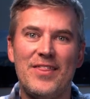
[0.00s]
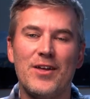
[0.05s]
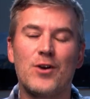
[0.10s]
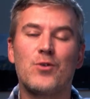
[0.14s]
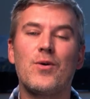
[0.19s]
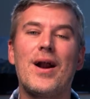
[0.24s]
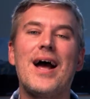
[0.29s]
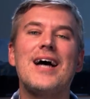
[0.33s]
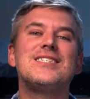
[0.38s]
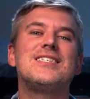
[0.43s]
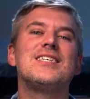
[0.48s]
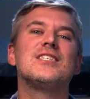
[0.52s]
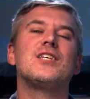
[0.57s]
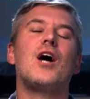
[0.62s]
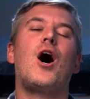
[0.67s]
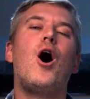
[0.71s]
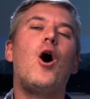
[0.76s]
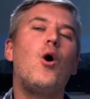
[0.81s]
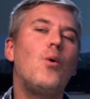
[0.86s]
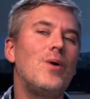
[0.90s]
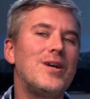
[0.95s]
The grass is
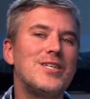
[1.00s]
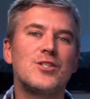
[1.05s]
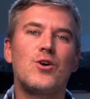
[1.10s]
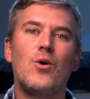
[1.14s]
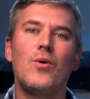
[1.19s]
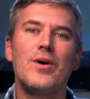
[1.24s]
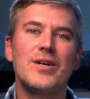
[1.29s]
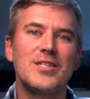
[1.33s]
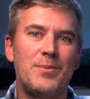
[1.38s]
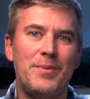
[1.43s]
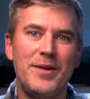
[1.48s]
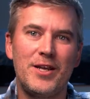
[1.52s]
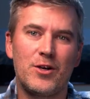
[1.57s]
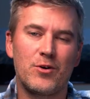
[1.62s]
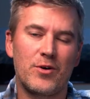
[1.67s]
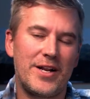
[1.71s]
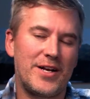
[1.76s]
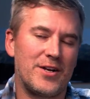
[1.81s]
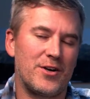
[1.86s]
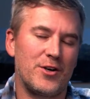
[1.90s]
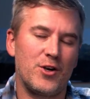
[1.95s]
always going to be
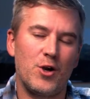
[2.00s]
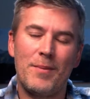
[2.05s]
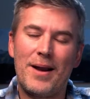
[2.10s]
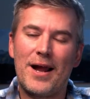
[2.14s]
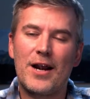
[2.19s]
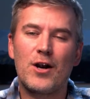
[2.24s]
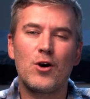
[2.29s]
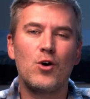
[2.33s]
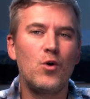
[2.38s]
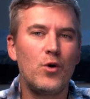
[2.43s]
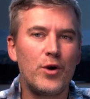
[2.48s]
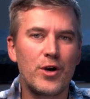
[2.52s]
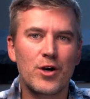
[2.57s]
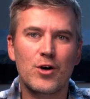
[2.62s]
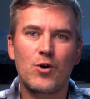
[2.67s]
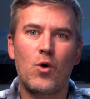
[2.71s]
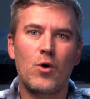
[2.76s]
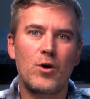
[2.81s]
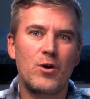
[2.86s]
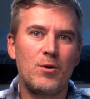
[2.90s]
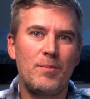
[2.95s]
greener, no matter who
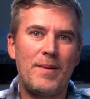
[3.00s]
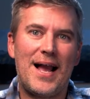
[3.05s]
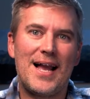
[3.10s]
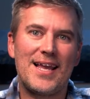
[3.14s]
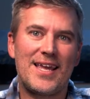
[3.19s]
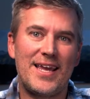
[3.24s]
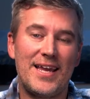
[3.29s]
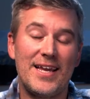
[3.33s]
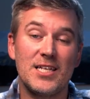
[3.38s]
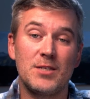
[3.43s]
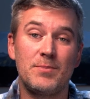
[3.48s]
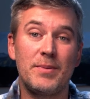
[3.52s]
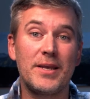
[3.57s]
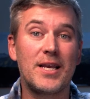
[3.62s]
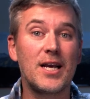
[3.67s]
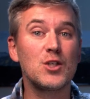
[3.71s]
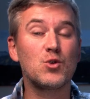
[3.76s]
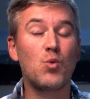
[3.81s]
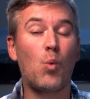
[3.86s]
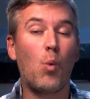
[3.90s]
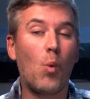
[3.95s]
your quarterback is,
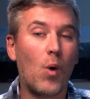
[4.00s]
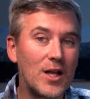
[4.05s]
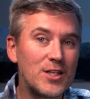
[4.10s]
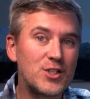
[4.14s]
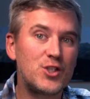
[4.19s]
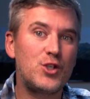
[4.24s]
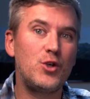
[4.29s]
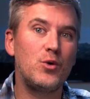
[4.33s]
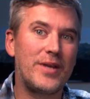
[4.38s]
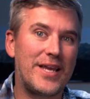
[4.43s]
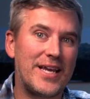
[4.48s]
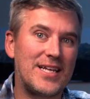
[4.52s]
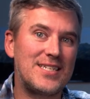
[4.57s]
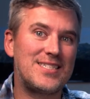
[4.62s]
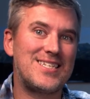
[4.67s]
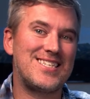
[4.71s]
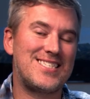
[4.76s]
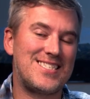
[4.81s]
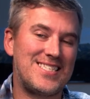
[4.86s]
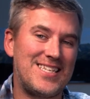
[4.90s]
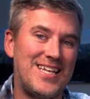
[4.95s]
because once you
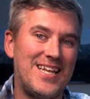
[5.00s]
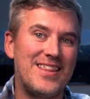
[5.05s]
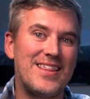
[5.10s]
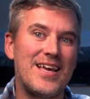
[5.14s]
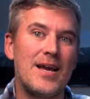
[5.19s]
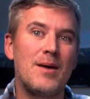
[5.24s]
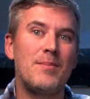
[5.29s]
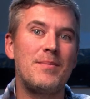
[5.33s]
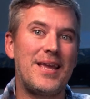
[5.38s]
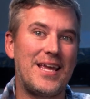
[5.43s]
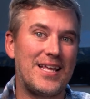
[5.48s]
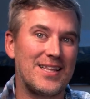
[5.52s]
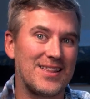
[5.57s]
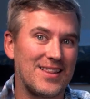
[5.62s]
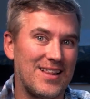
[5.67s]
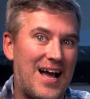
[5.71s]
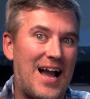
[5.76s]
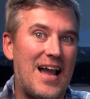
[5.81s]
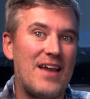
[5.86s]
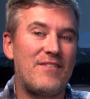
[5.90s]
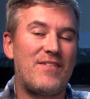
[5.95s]
get to see them in
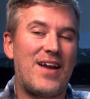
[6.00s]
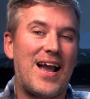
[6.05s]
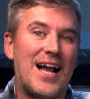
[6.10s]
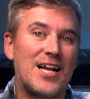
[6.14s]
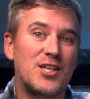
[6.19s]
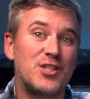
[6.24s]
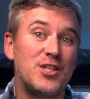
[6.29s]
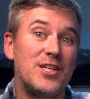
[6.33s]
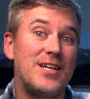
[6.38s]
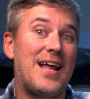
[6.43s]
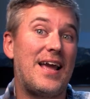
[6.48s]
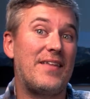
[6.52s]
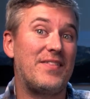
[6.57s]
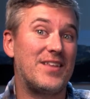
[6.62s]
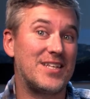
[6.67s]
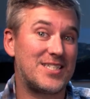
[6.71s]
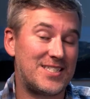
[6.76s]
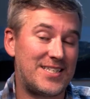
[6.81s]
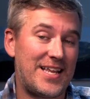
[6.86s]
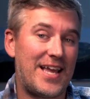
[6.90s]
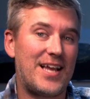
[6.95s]
live action
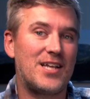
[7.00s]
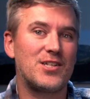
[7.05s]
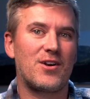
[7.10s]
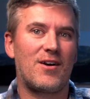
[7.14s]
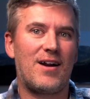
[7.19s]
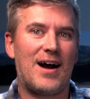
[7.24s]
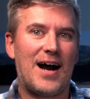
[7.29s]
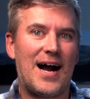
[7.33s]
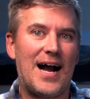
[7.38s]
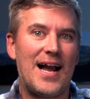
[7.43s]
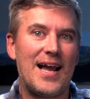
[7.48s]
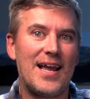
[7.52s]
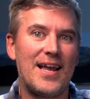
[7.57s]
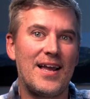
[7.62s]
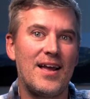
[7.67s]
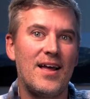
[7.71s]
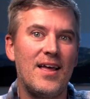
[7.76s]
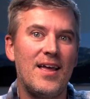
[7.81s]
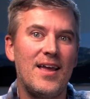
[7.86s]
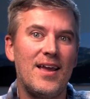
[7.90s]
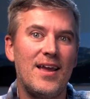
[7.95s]
and the stakes are
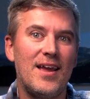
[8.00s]
high,